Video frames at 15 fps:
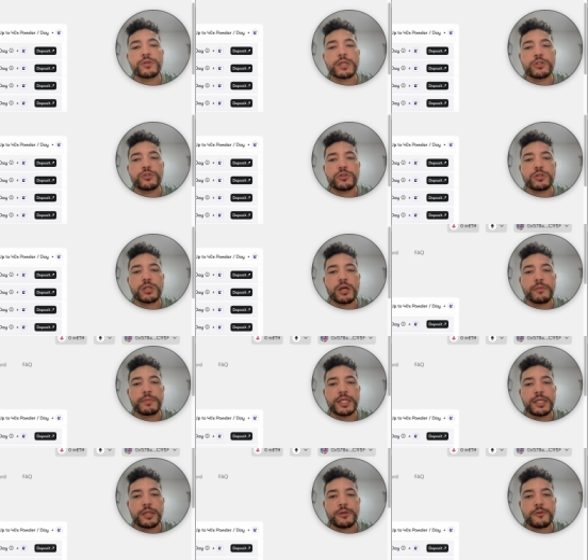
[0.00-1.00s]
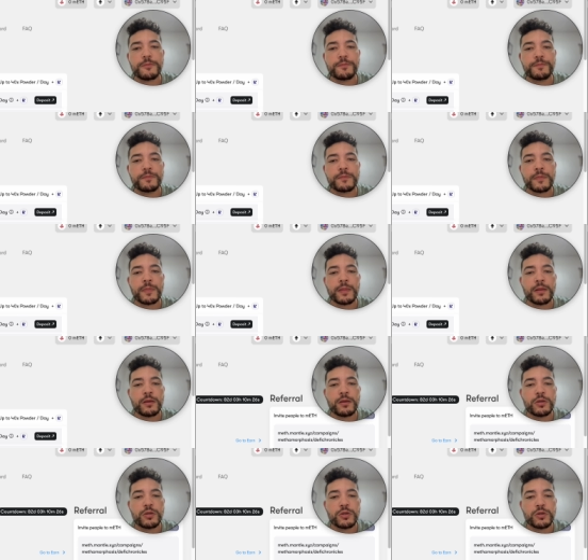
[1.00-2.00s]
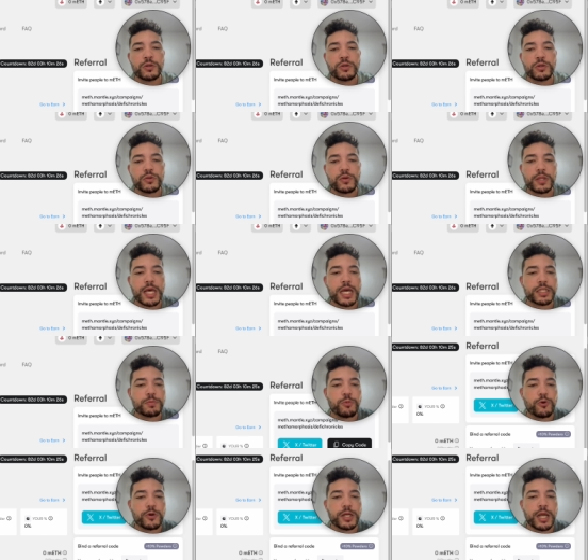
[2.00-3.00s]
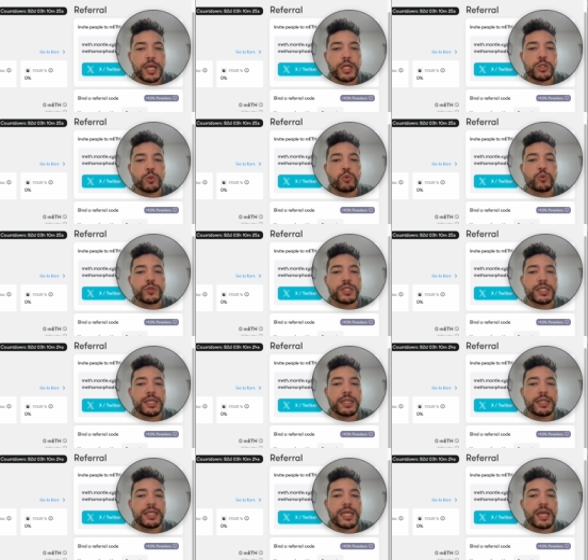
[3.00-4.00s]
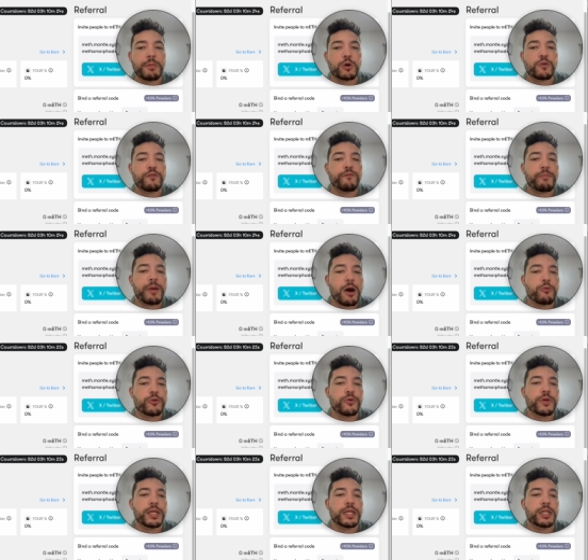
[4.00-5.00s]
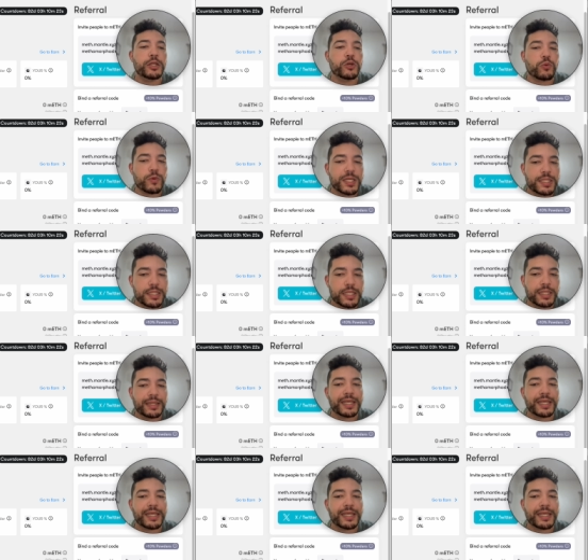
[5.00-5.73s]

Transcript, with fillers: you can just come here, to the dashboard and you will see the amount of powder increasing.